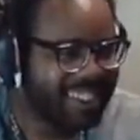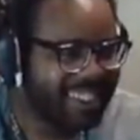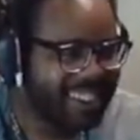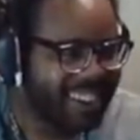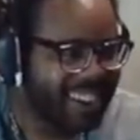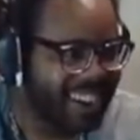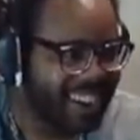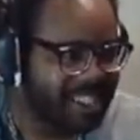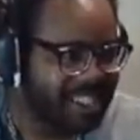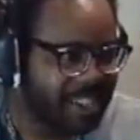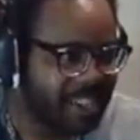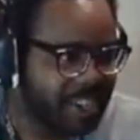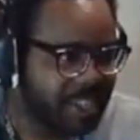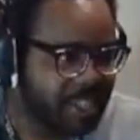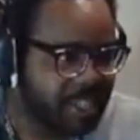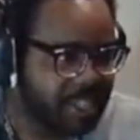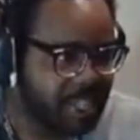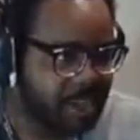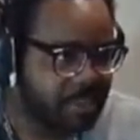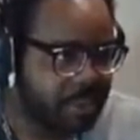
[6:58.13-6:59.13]
Yeah, so I
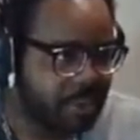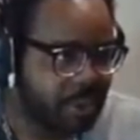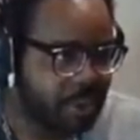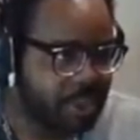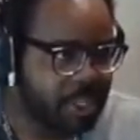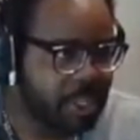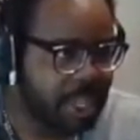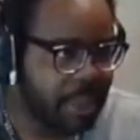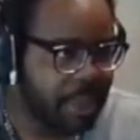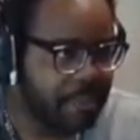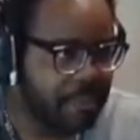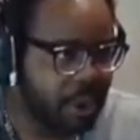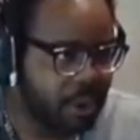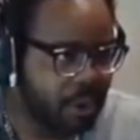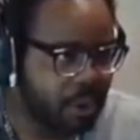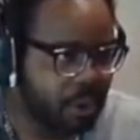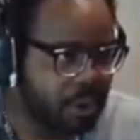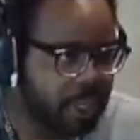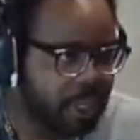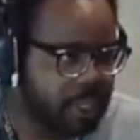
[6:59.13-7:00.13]
did a team throw into that
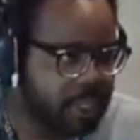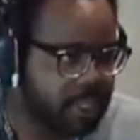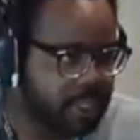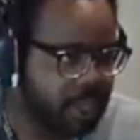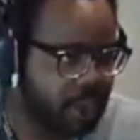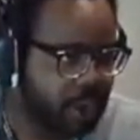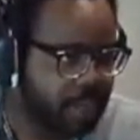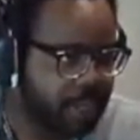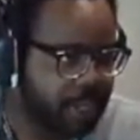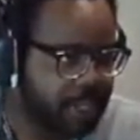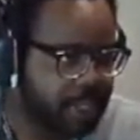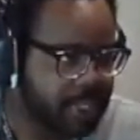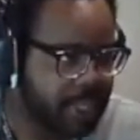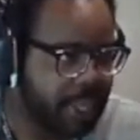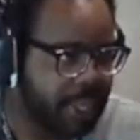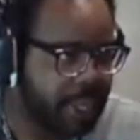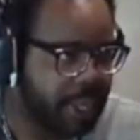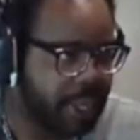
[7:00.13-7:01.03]
barrel because here I'm going to take